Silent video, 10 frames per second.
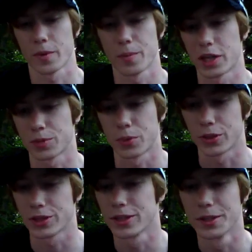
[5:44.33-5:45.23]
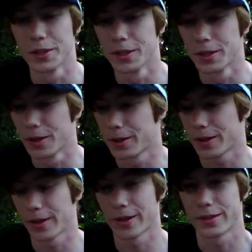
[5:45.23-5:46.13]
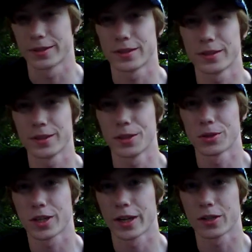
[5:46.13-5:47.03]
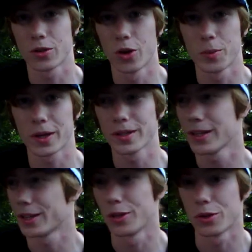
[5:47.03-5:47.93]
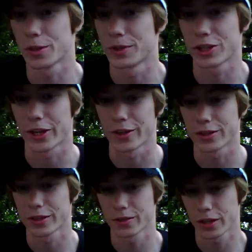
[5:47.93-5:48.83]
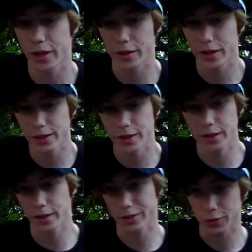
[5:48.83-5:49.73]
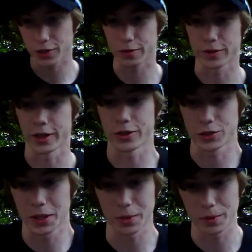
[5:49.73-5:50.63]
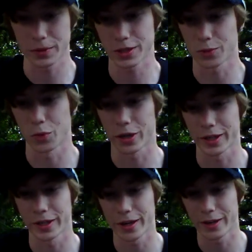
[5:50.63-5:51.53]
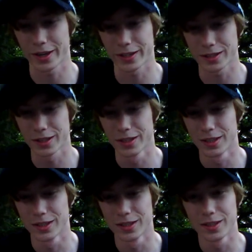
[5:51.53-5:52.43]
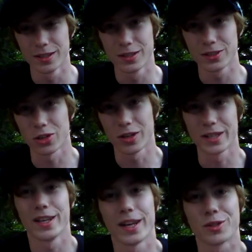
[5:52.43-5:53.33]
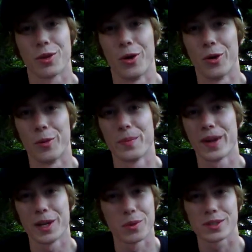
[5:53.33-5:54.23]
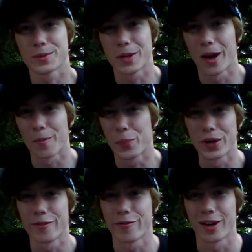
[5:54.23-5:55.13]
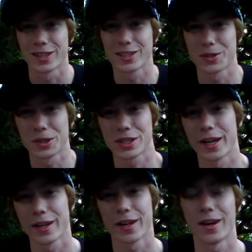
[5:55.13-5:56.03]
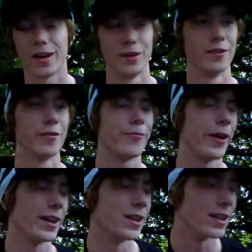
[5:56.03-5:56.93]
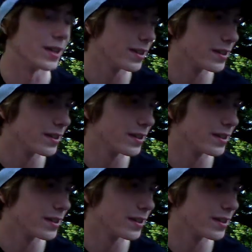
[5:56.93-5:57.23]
passport. And he was like, Koban? And he looked a bit scared. And yeah, it's right over there. So I start walking there, and suddenly he had to go home. And he was gone pretty fast. So I was like, ah, finally.